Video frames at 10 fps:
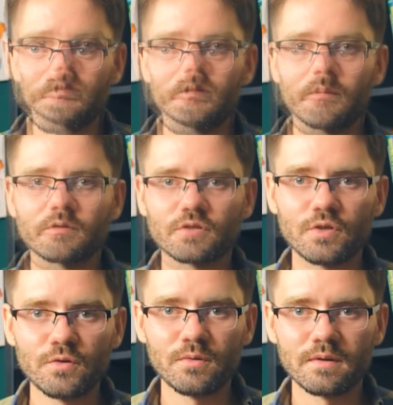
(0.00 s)
Number
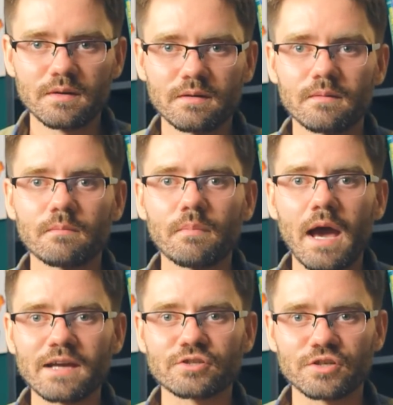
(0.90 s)
2,
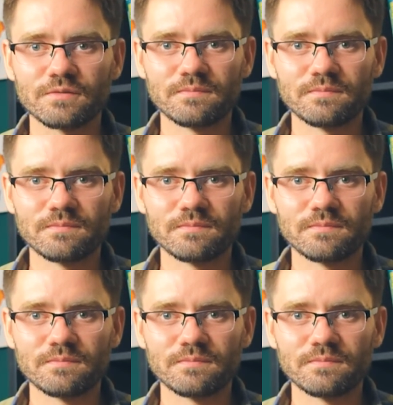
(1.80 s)
passion.